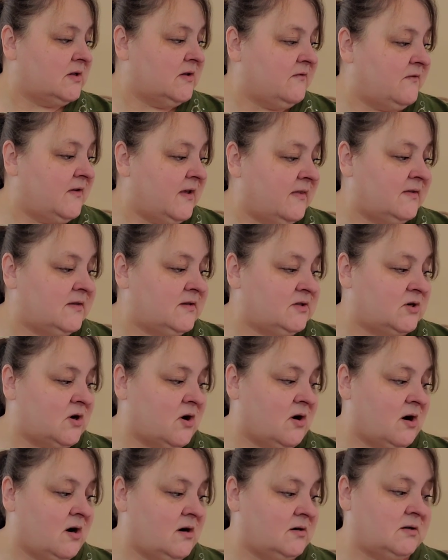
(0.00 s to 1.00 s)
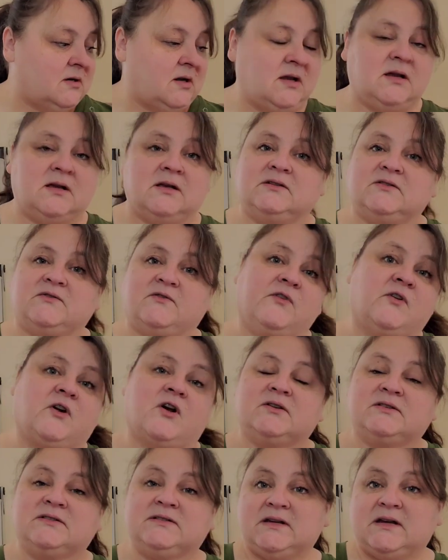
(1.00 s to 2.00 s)
The fifth start is
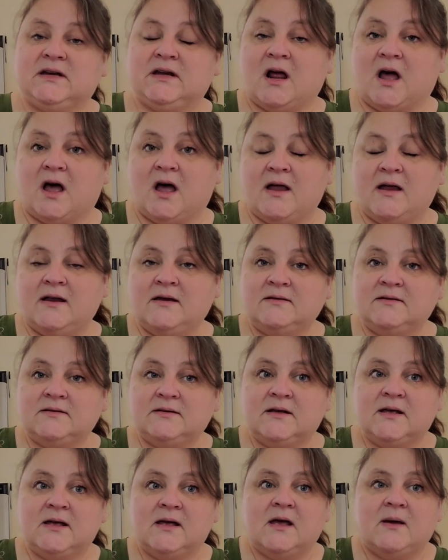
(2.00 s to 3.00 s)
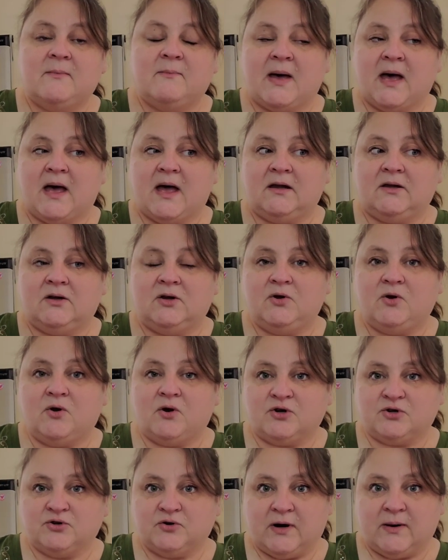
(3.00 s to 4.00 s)
Frosty Night by New
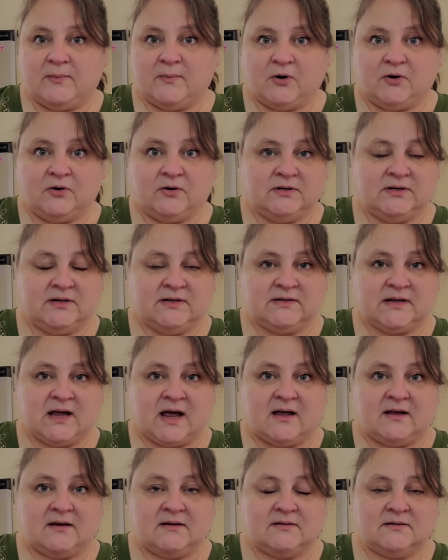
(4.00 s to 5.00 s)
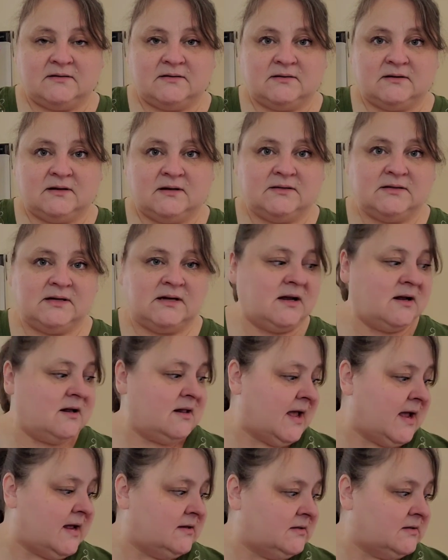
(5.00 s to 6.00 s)
York Dreamer Designs, Azia
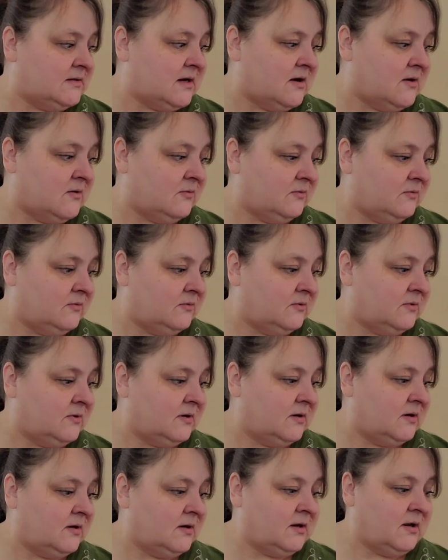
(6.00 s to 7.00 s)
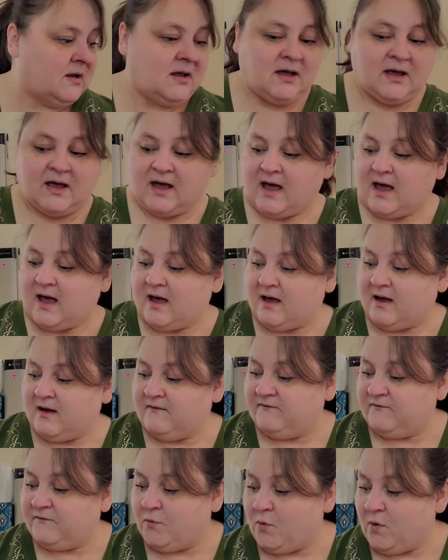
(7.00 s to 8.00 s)
Gladstone.
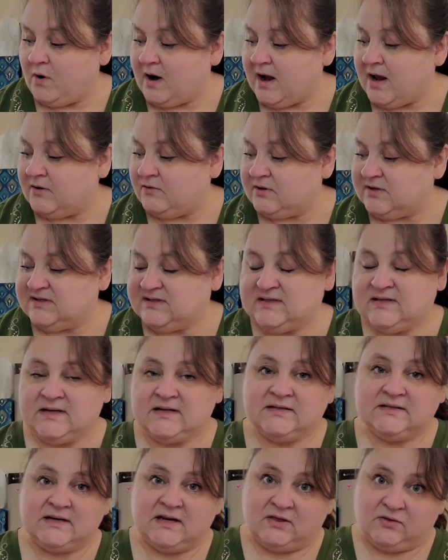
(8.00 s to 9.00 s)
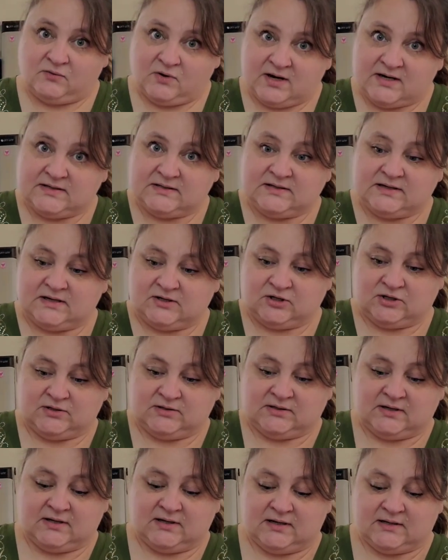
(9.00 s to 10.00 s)
463 stitches
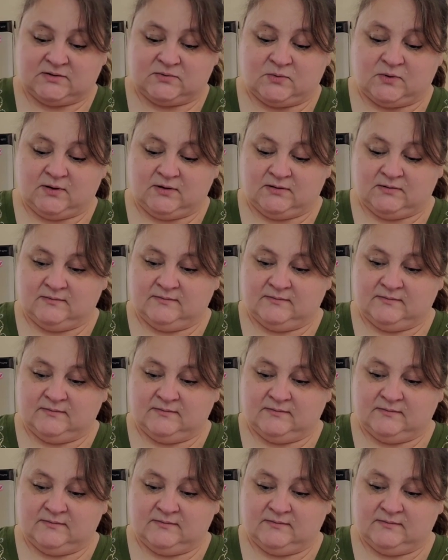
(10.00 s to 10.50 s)
in this one.